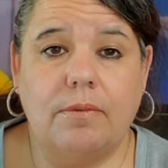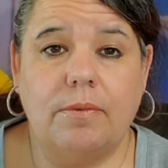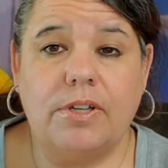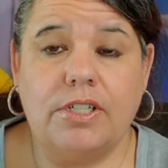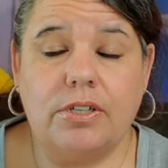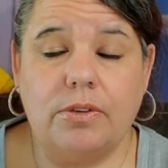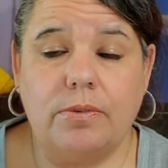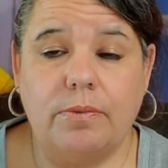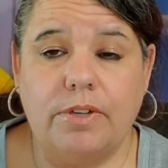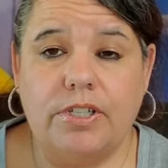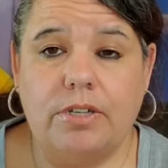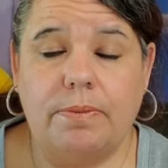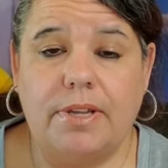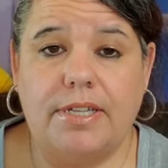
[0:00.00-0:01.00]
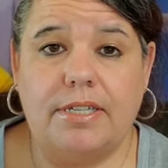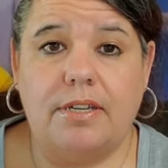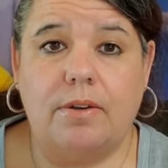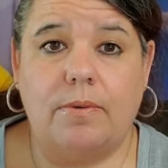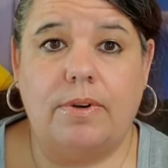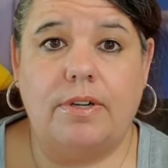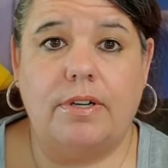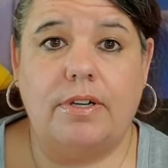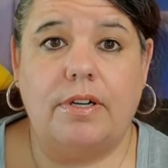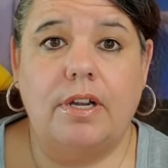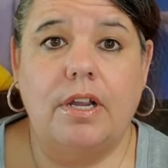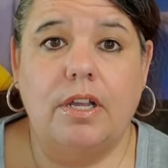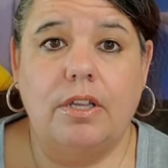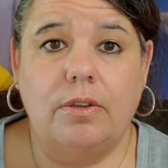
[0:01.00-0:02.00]
once you once you place an order,
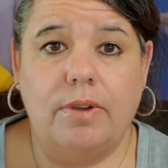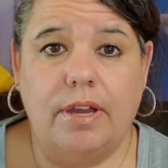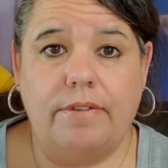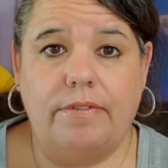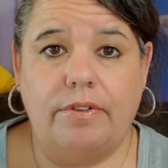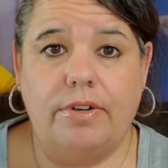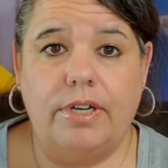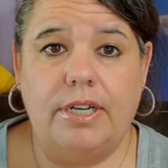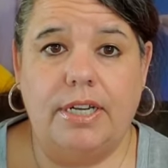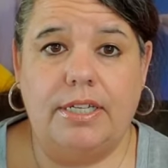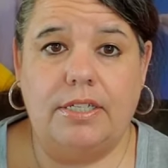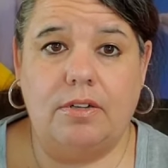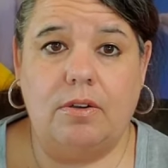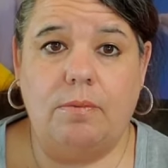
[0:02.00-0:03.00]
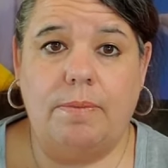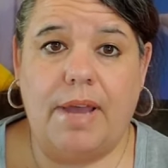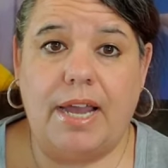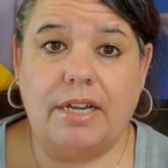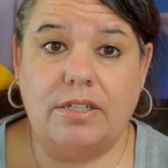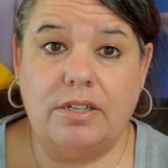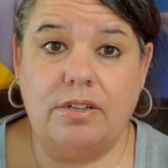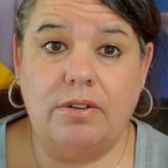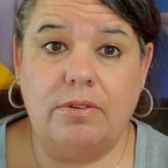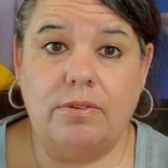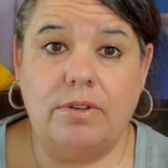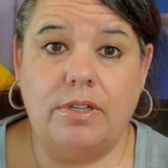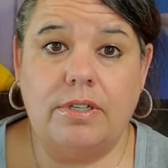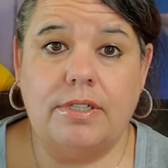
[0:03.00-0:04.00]
you have 30 days to go back to your
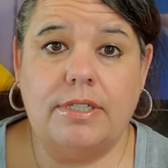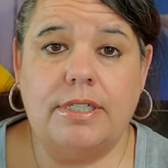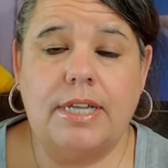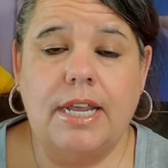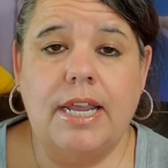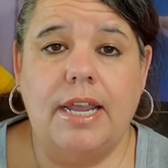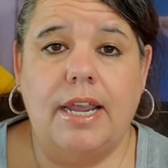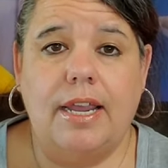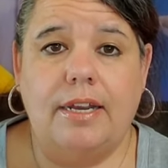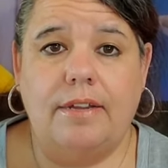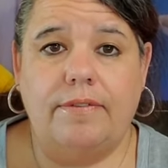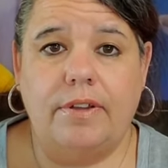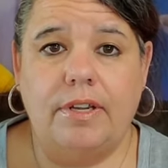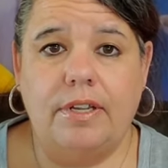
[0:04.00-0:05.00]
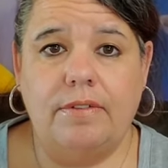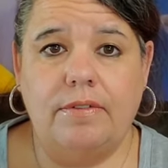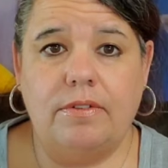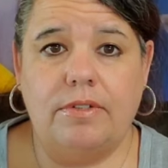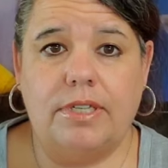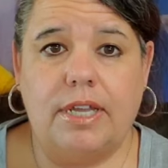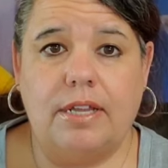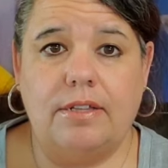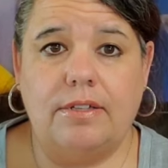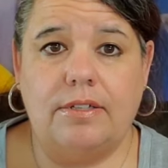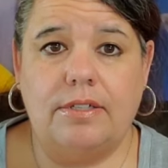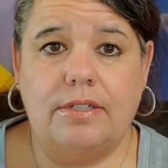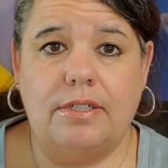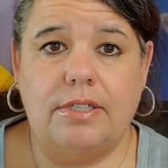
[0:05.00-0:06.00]
orders, and if any of those
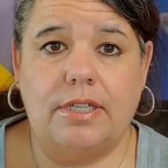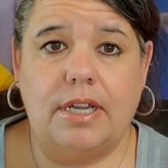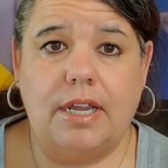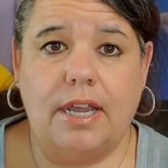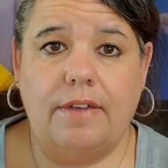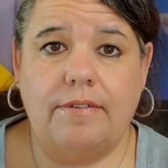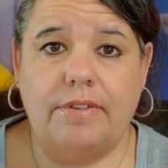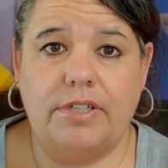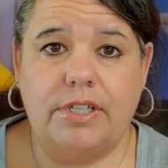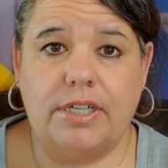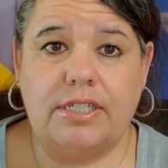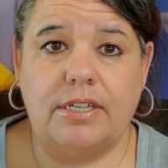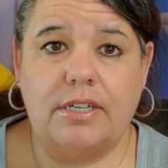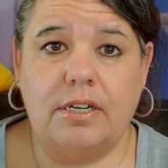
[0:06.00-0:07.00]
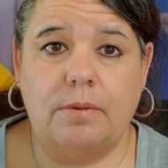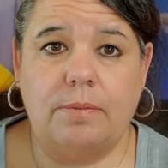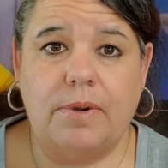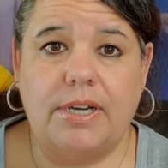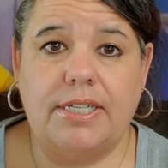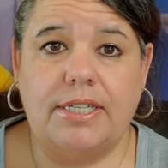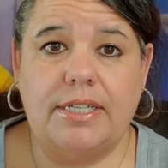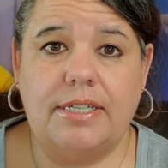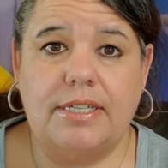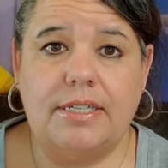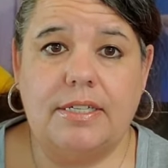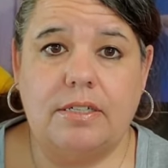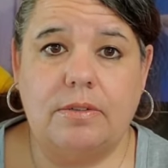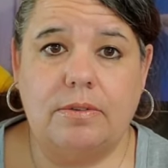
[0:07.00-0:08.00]
sellers have adjusted their
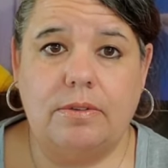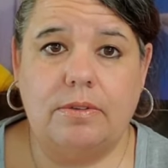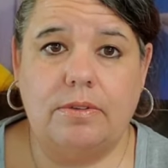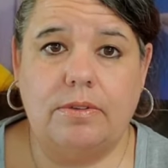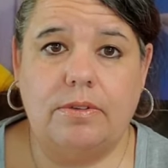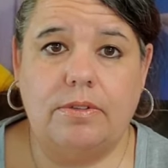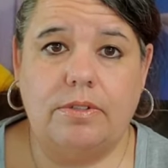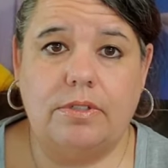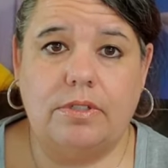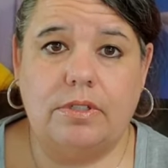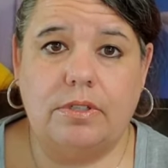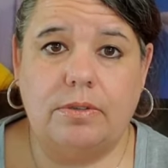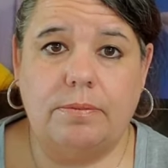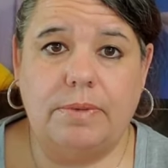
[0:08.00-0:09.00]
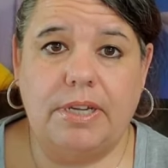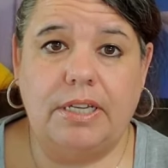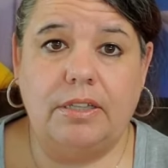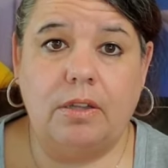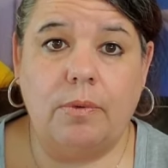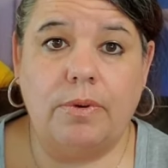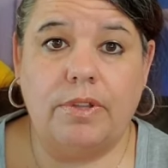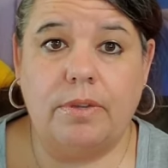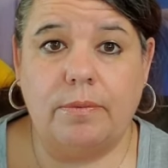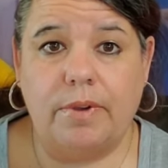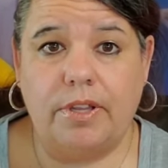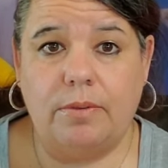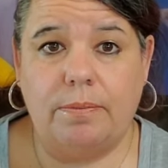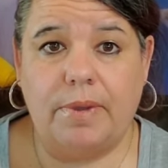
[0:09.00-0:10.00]
prices to to being lower than
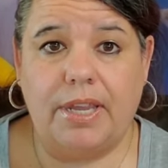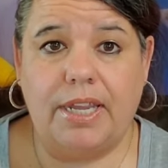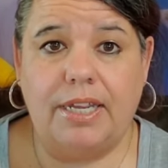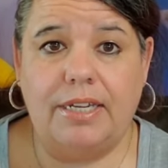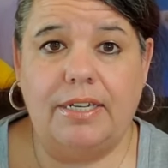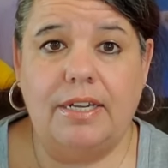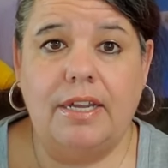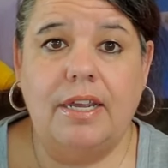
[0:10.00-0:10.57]
what you paid,